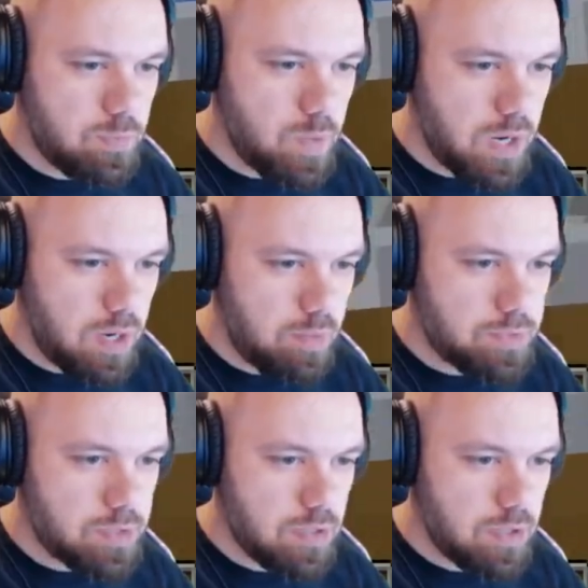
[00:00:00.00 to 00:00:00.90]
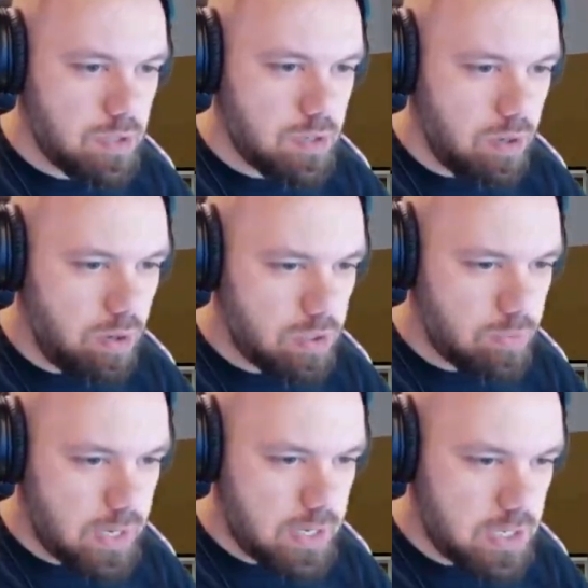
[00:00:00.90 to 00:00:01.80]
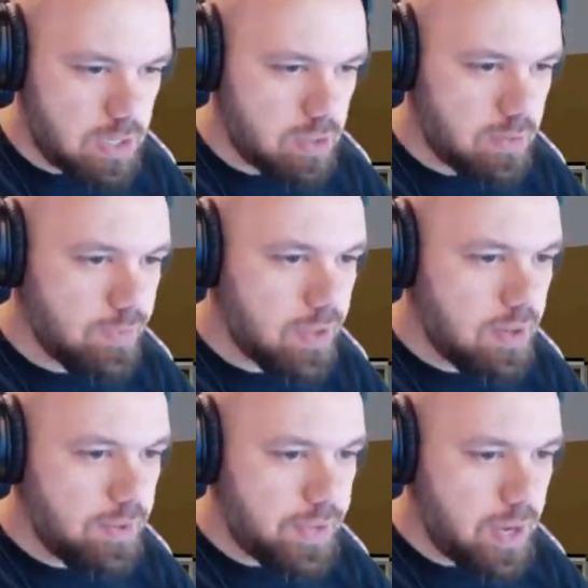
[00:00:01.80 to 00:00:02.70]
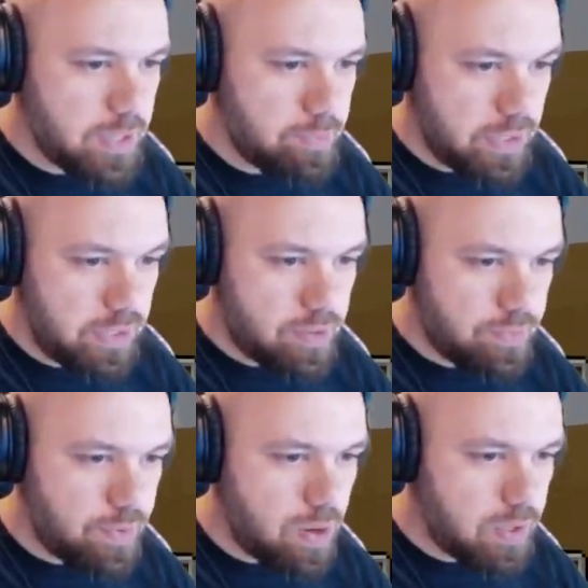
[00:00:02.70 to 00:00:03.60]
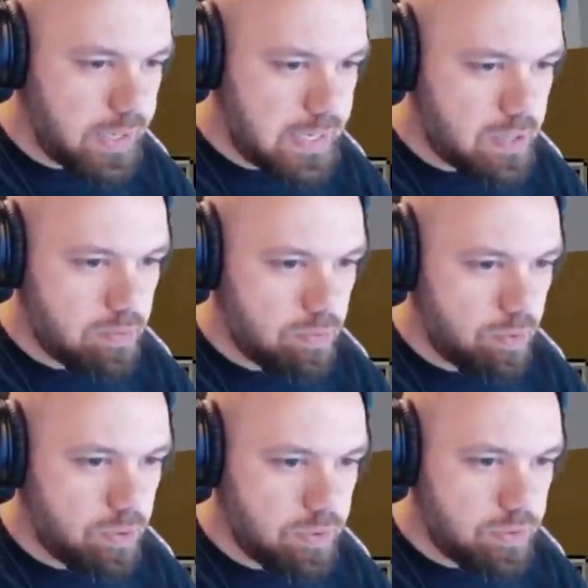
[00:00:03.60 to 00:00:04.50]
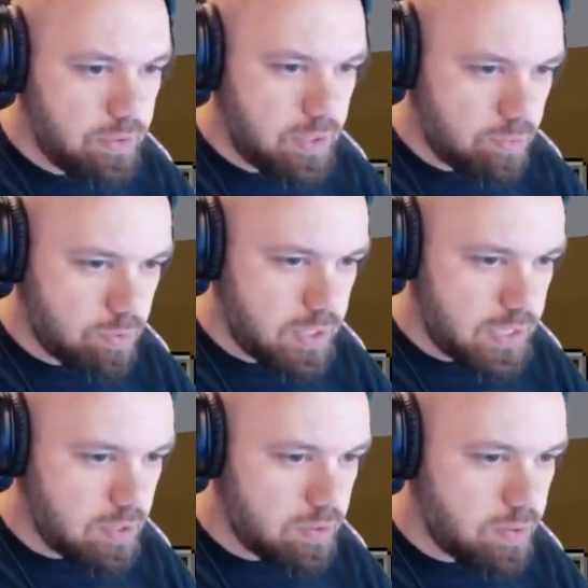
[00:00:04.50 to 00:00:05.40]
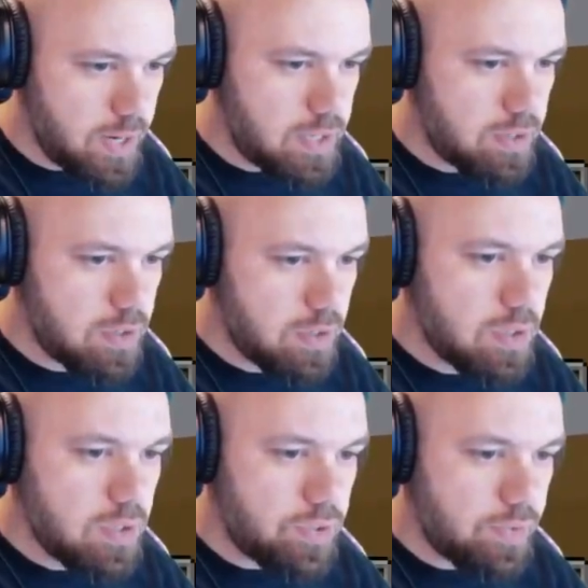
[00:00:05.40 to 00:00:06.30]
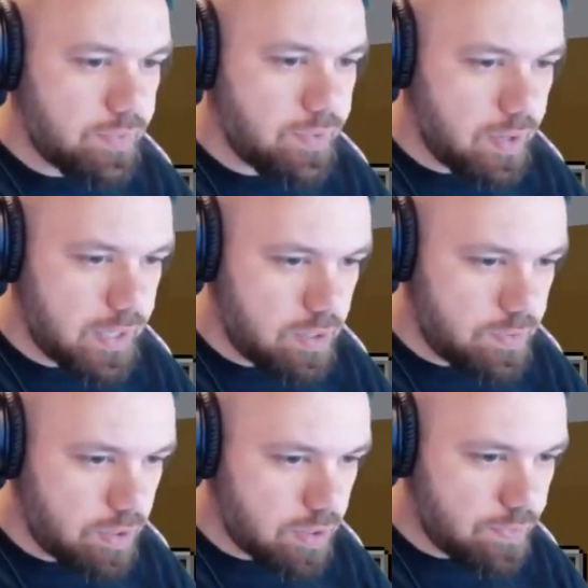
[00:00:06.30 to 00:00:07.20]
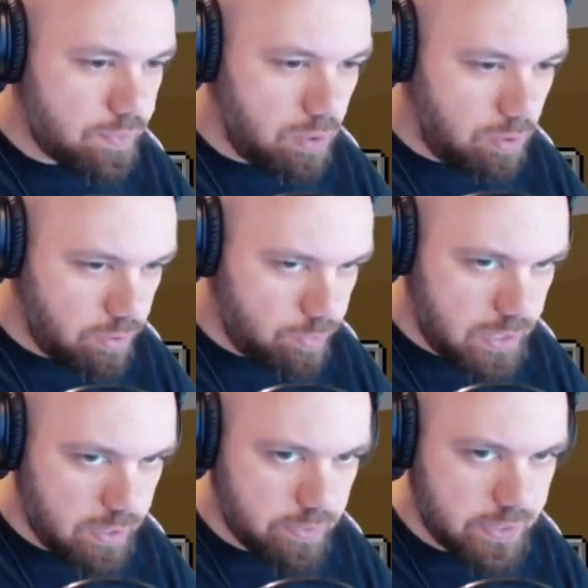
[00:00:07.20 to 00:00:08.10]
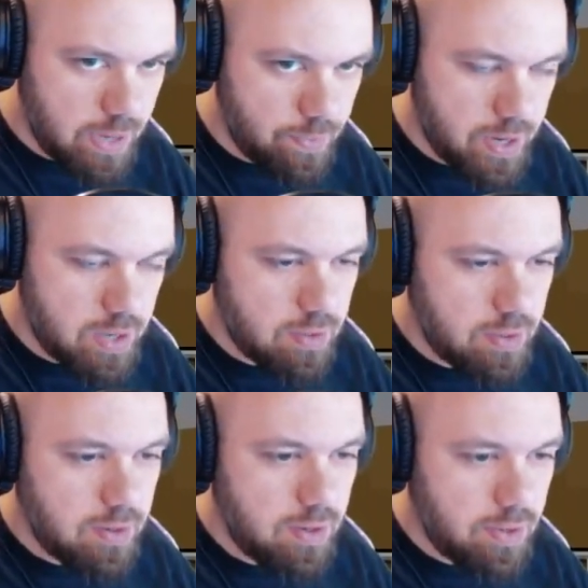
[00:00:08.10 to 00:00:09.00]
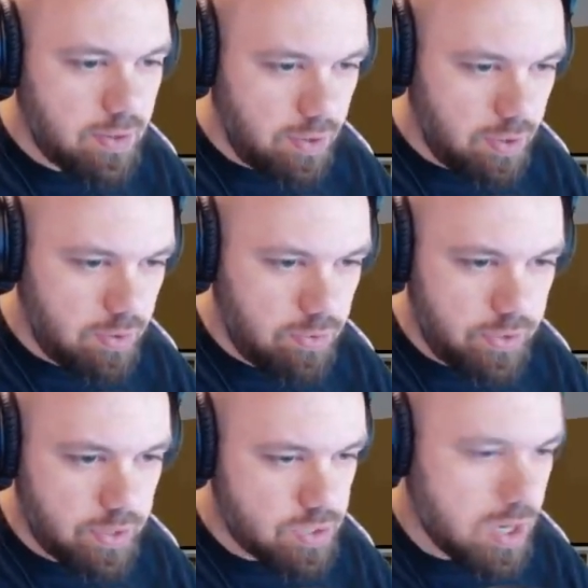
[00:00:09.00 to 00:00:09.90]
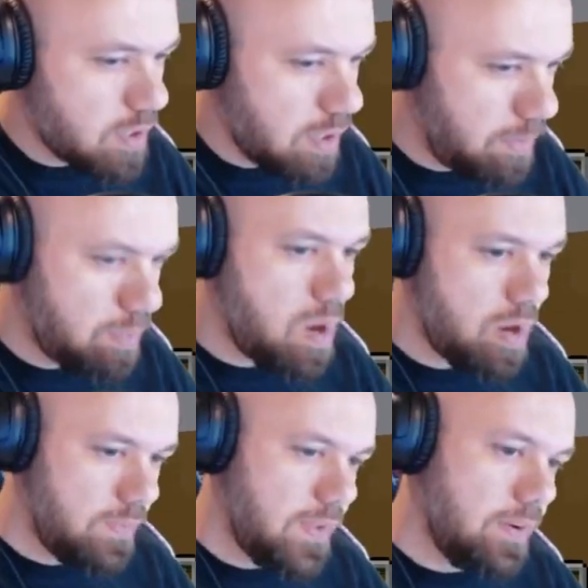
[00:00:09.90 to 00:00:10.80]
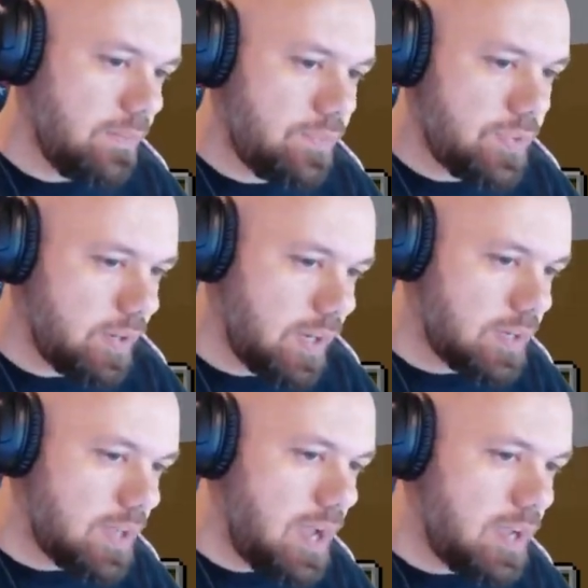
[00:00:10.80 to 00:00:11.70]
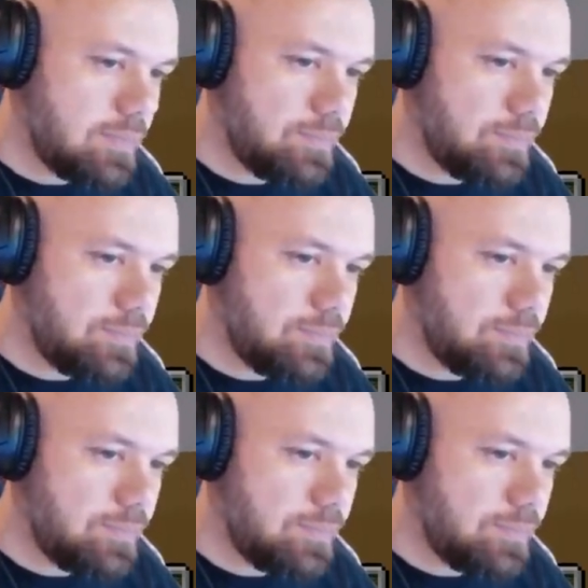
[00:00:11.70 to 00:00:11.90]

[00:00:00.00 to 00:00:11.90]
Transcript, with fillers: mobs all the way here. Now they will either fall here or or here, right? So if they fall here, they're going to fall all the way down there. There's not going to be water there. They're going to die.